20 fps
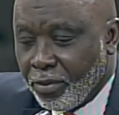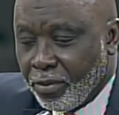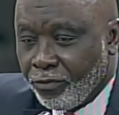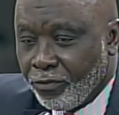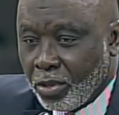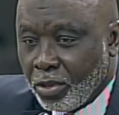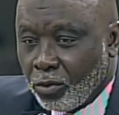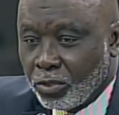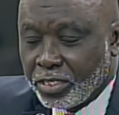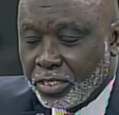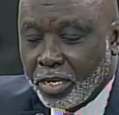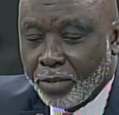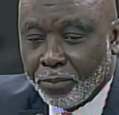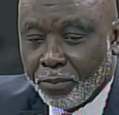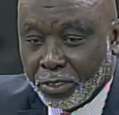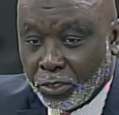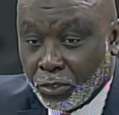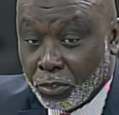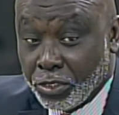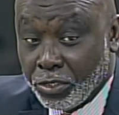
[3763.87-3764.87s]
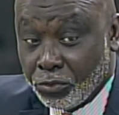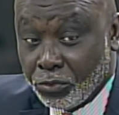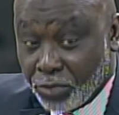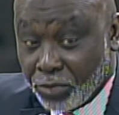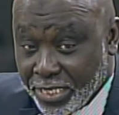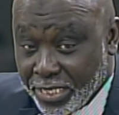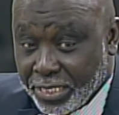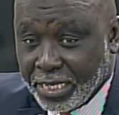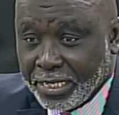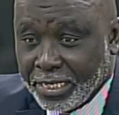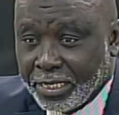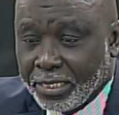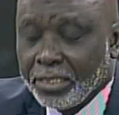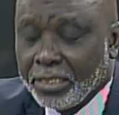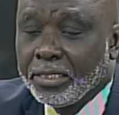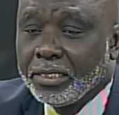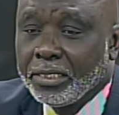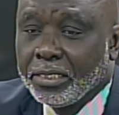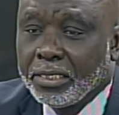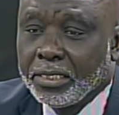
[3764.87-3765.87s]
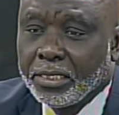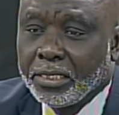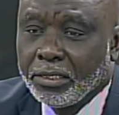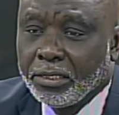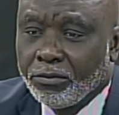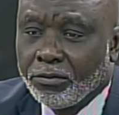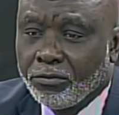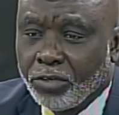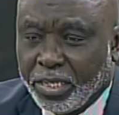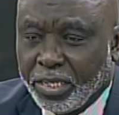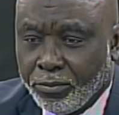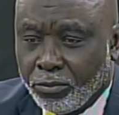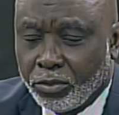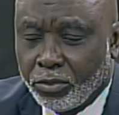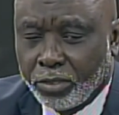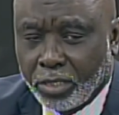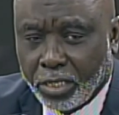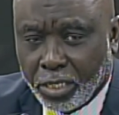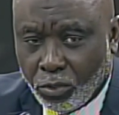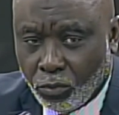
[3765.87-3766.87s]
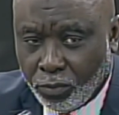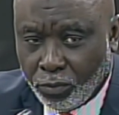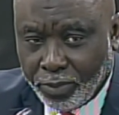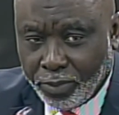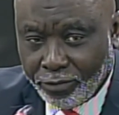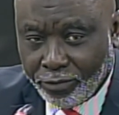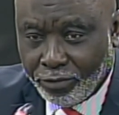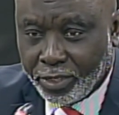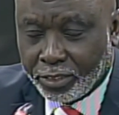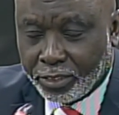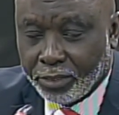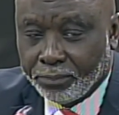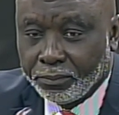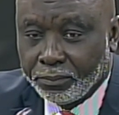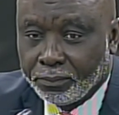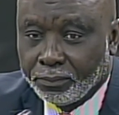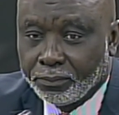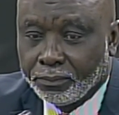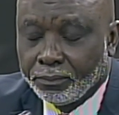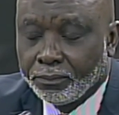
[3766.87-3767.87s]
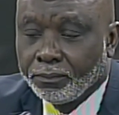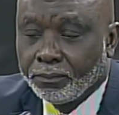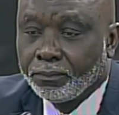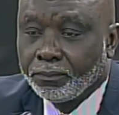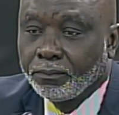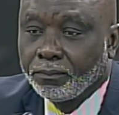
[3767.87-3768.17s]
if there was any particular reason for him to think he would be a victim. He